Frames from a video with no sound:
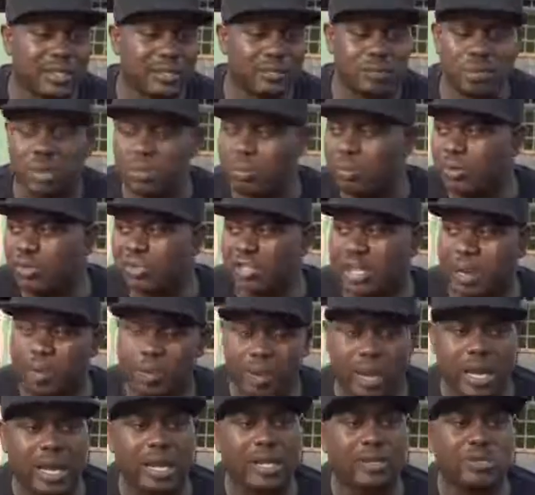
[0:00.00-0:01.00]
it maybe
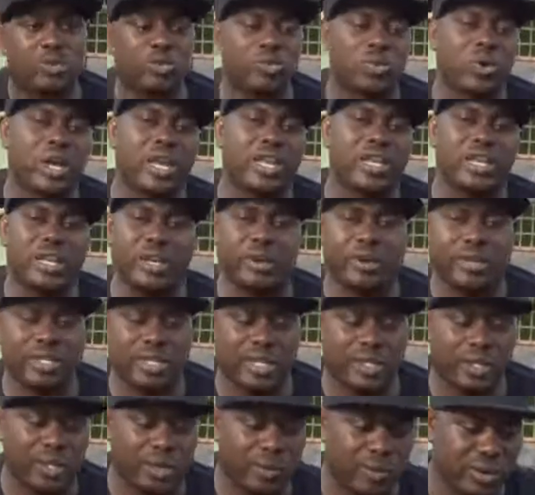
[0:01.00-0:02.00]
somewhere else, or I
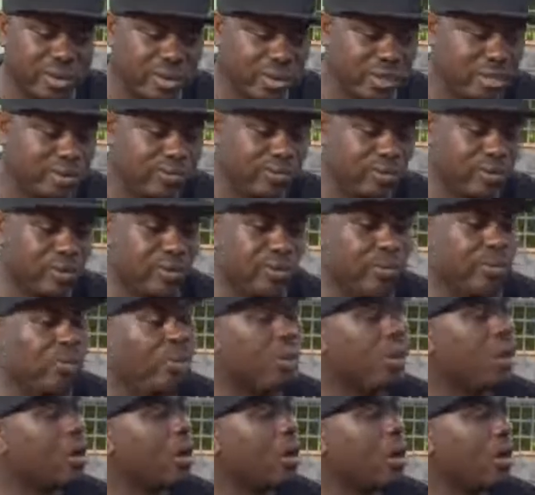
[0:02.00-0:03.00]
inherited the riches from
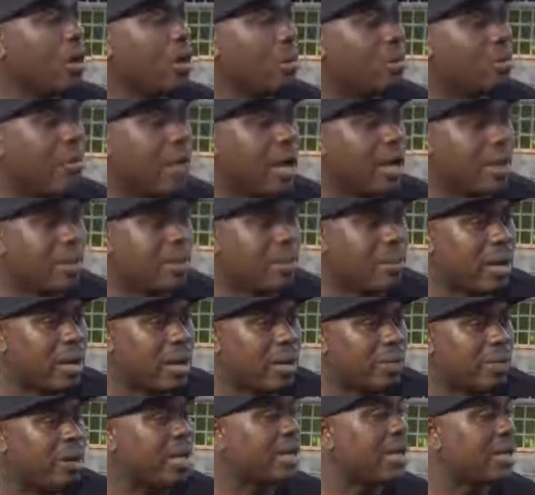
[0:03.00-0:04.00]
my
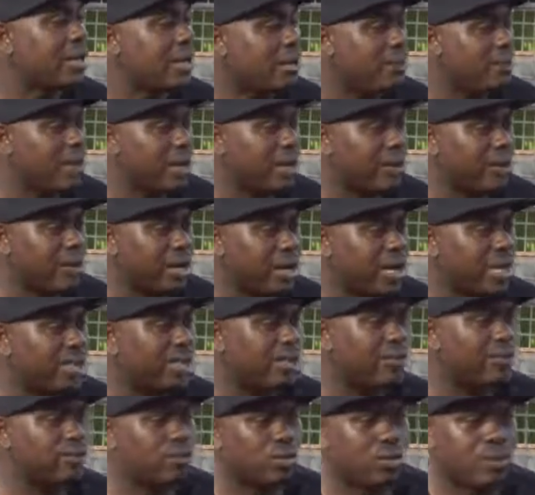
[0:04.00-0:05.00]

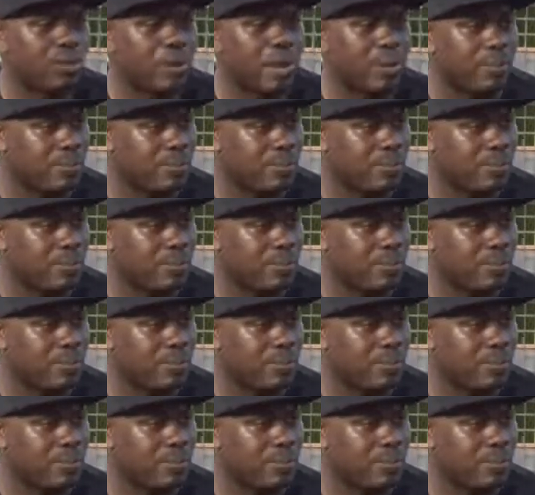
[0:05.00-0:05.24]
relatives or my